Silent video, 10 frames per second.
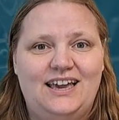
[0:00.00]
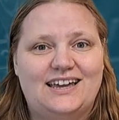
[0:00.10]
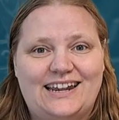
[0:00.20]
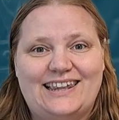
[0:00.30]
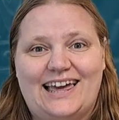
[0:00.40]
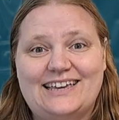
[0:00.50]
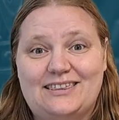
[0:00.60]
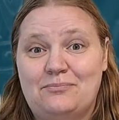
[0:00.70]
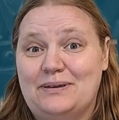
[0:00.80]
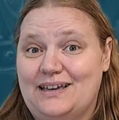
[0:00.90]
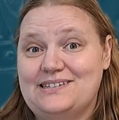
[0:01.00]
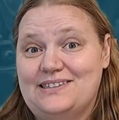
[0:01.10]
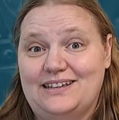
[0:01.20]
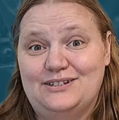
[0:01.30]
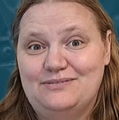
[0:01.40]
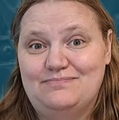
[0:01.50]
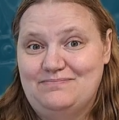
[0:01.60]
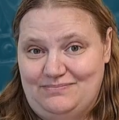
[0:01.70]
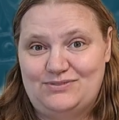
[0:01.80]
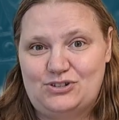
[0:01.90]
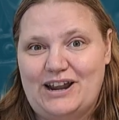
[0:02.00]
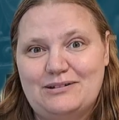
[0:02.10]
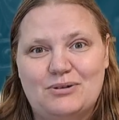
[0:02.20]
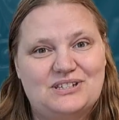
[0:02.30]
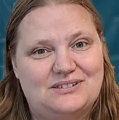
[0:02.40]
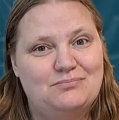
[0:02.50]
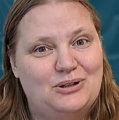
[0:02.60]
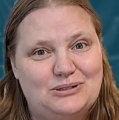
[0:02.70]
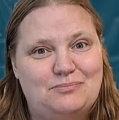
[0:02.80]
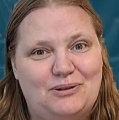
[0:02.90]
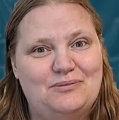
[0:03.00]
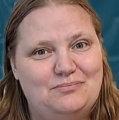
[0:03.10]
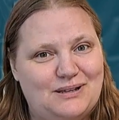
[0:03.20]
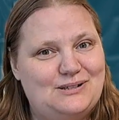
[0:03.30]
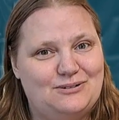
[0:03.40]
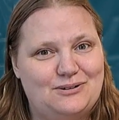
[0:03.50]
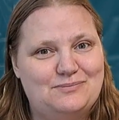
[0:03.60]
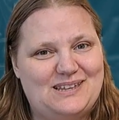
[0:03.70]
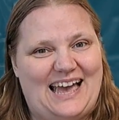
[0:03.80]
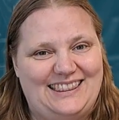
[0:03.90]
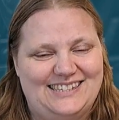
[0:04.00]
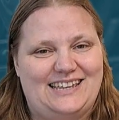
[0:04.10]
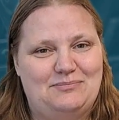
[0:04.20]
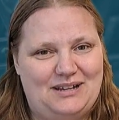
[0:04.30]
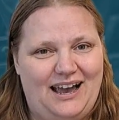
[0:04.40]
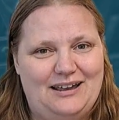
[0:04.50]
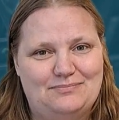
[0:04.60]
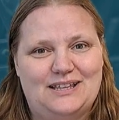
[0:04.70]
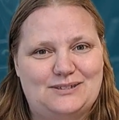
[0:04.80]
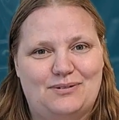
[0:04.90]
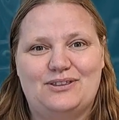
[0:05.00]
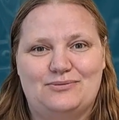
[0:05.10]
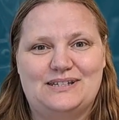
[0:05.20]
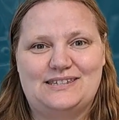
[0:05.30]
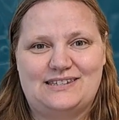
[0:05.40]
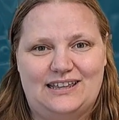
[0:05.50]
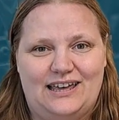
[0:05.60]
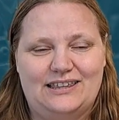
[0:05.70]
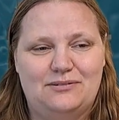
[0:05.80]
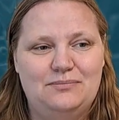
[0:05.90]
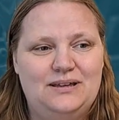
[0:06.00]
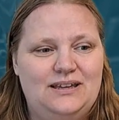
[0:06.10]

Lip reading: And I like them because they train multiple muscle groups at the same time. That's one of the reasons I like them.